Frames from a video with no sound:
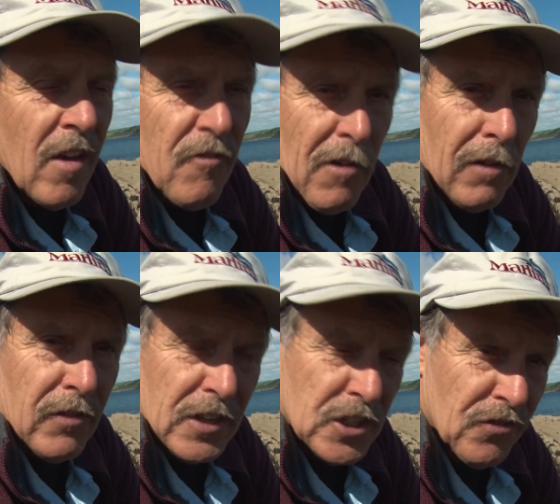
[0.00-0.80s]
Very
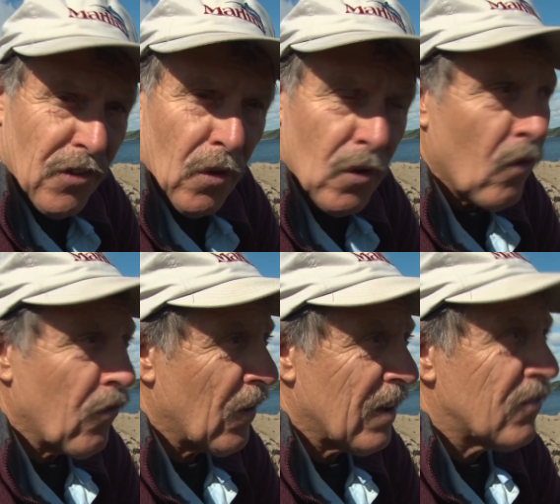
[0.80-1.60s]
often they just fly
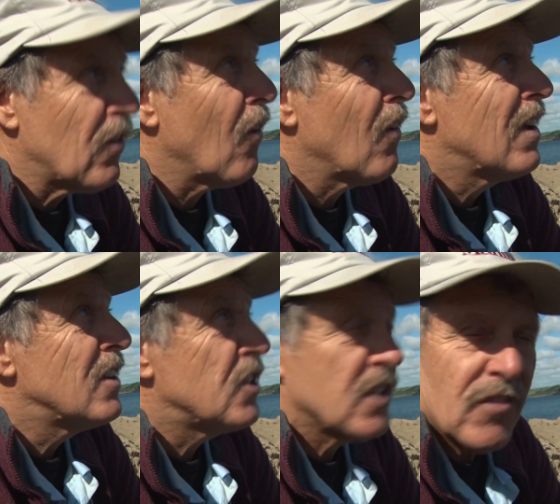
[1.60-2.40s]
off. If not,
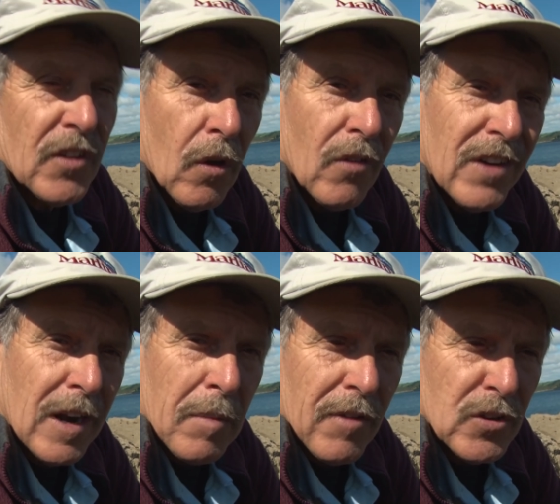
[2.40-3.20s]
just give the knife a
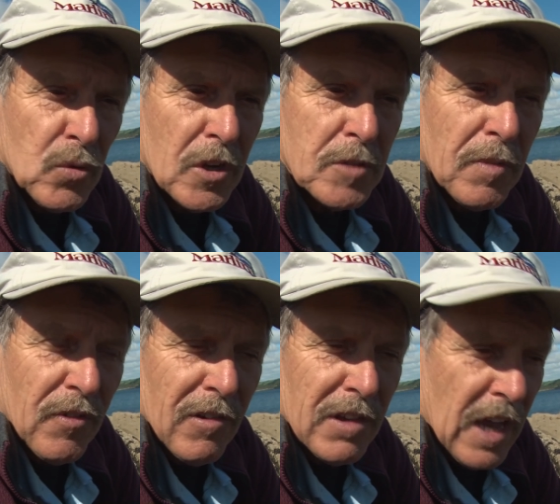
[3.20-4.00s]
little bit of a twist. Be
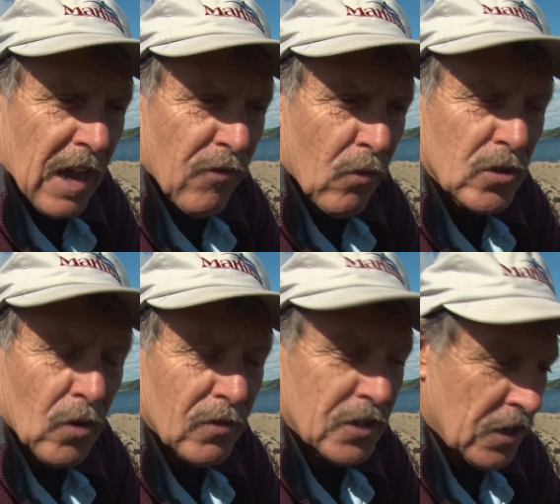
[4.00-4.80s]
very careful, because
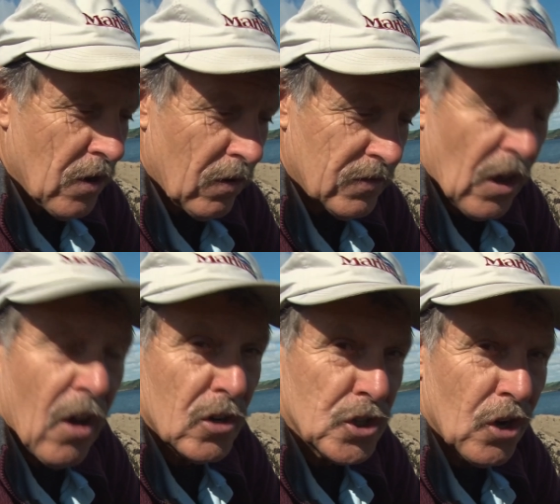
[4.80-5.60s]
obviously knives
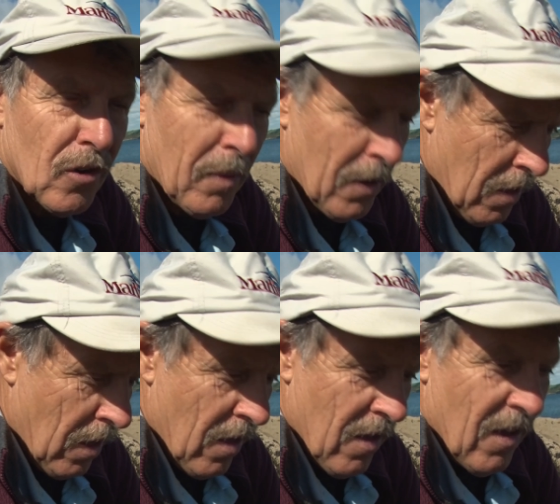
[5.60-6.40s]
are sharp,
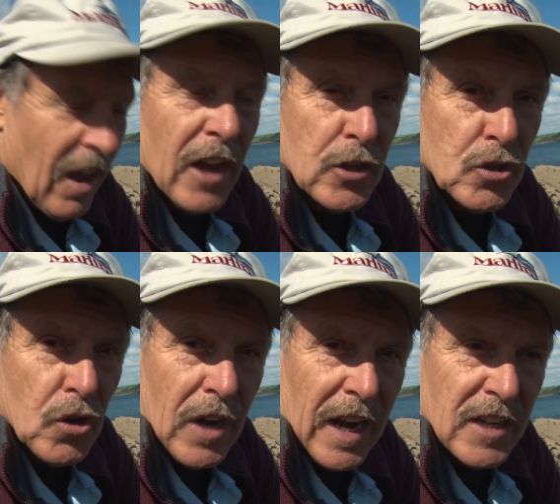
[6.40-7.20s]
and you
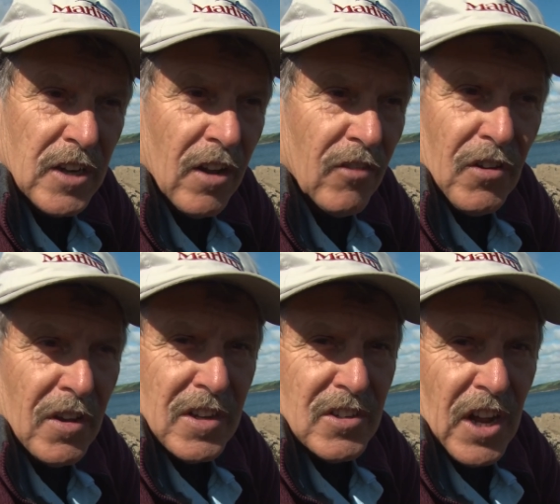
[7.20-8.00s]
should collect enough,
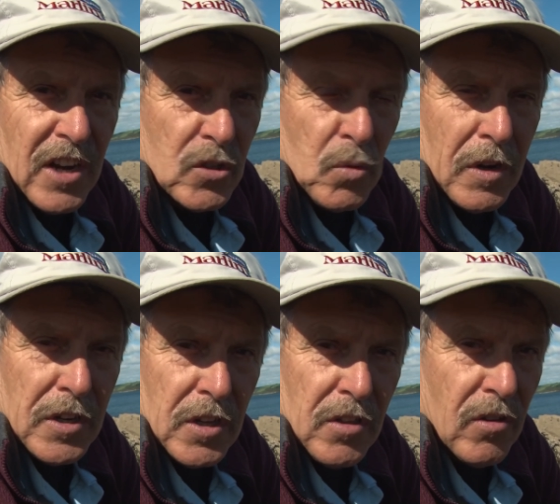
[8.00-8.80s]
ten or
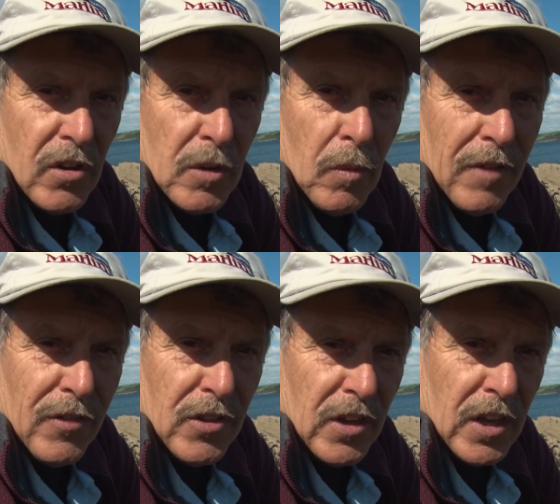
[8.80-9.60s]
twenty, thirty, whatever
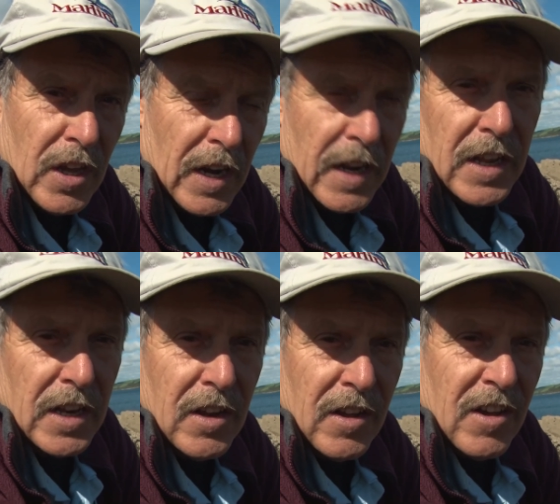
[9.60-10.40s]
you think you're going to
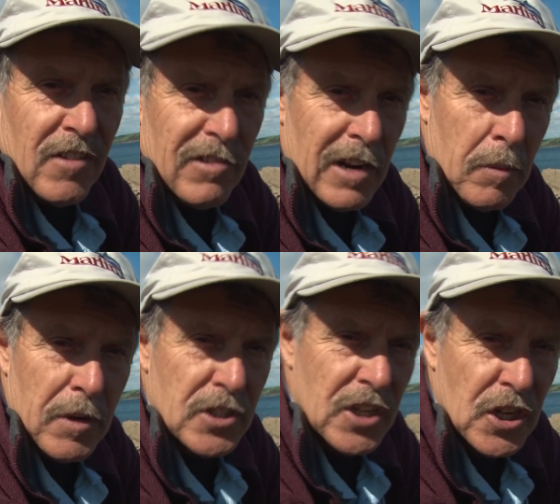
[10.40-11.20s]
need for a little
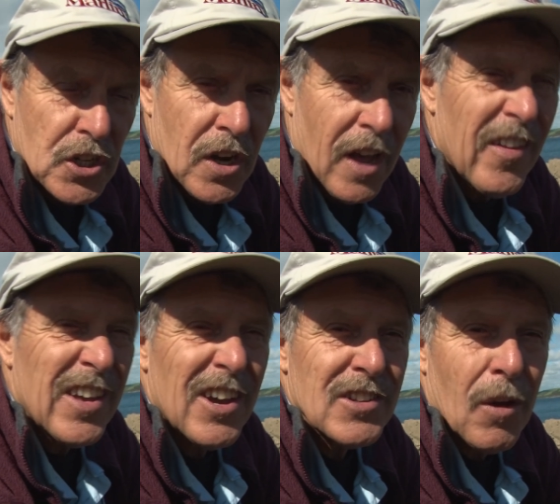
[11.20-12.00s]
bit of session, and they
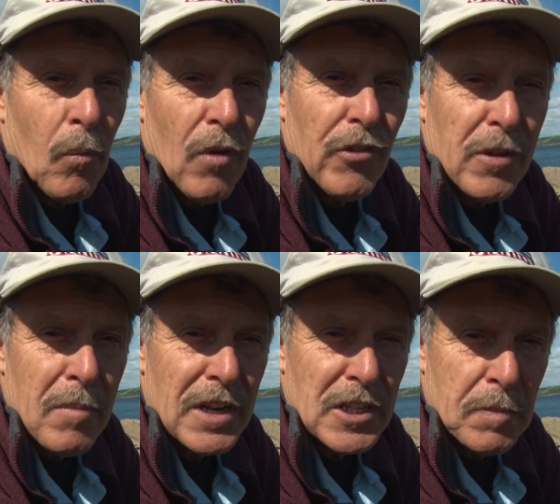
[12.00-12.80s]
cut up well for the
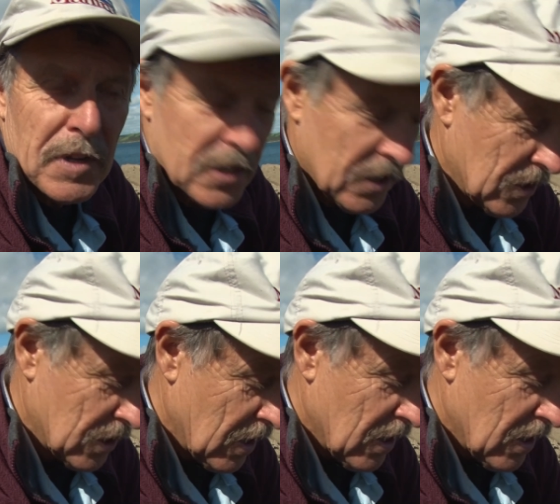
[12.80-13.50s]
mini species.